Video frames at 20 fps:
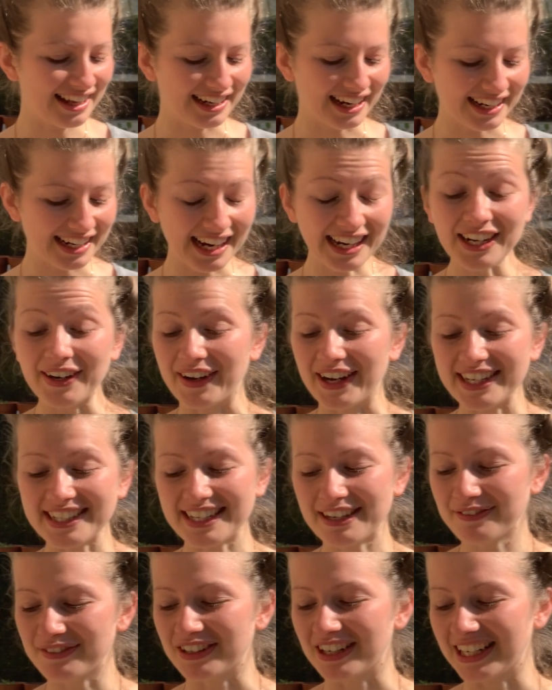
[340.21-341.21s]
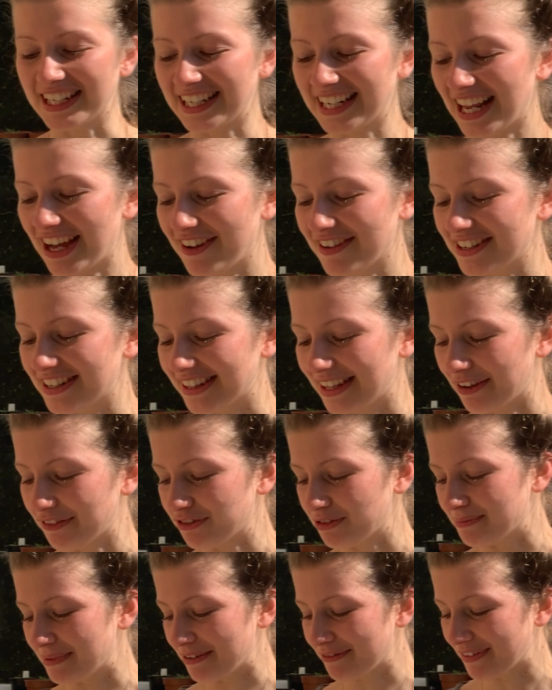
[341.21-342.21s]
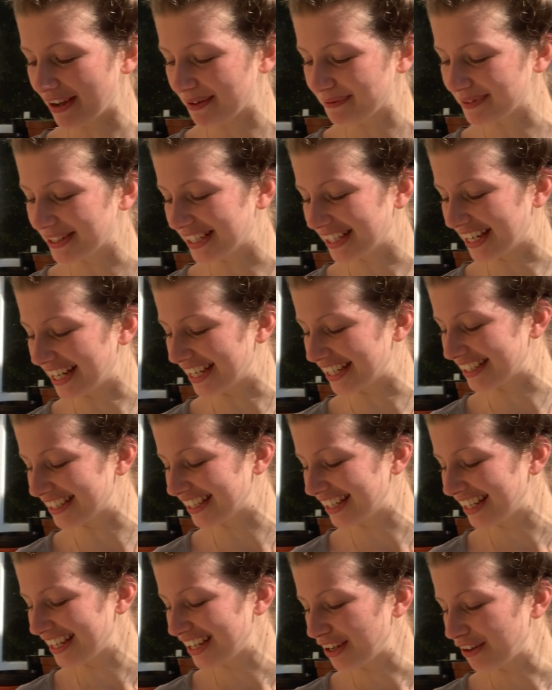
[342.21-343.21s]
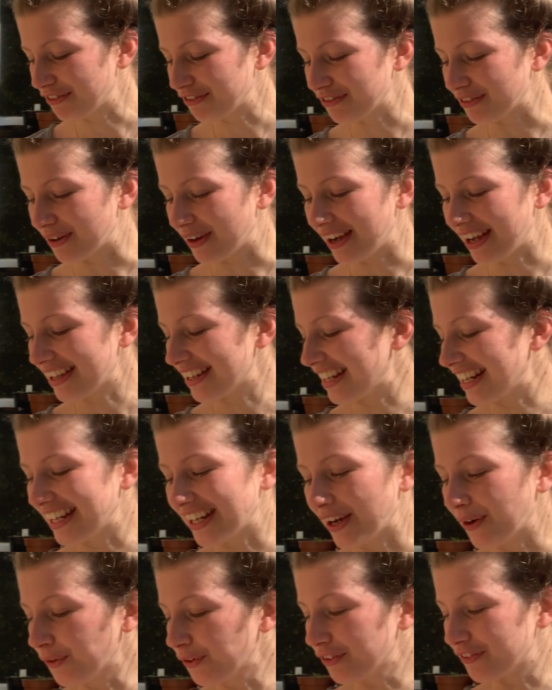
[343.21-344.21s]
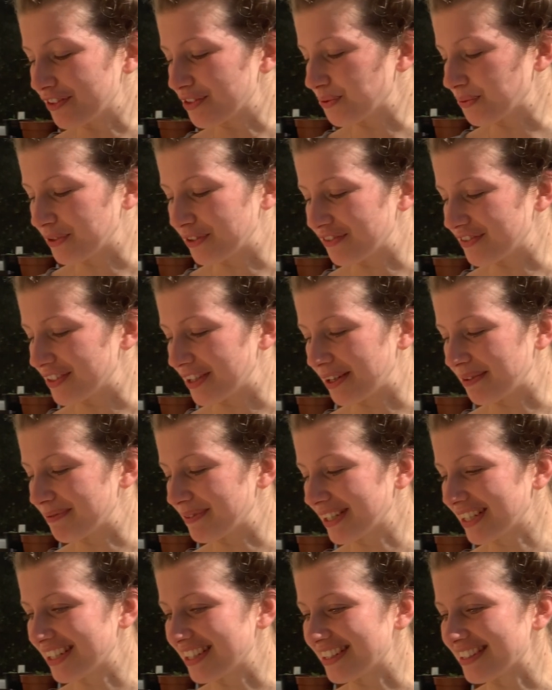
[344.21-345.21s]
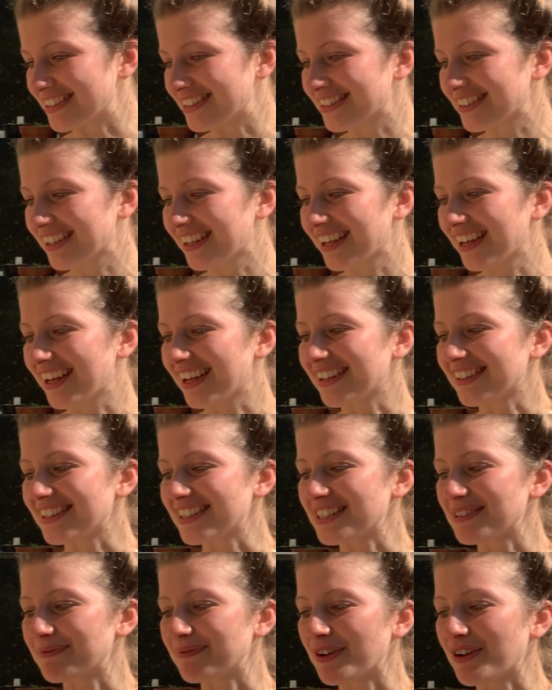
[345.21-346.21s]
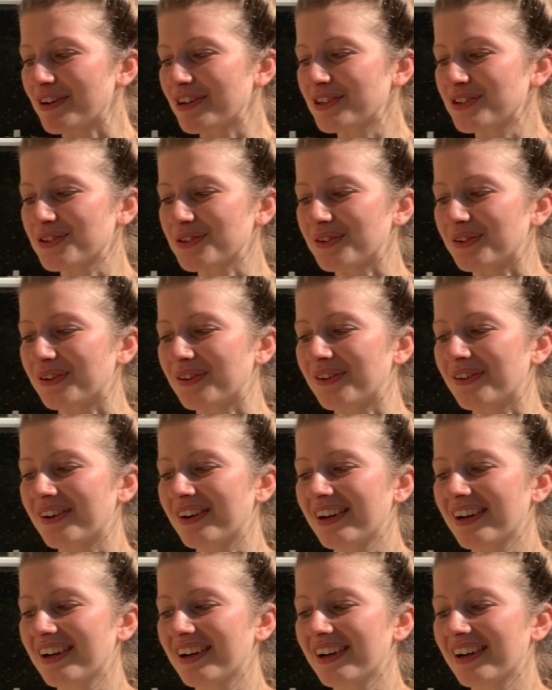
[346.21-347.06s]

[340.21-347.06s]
I know I definitely inherited that from my family line, and all of us would have done, because the spiritual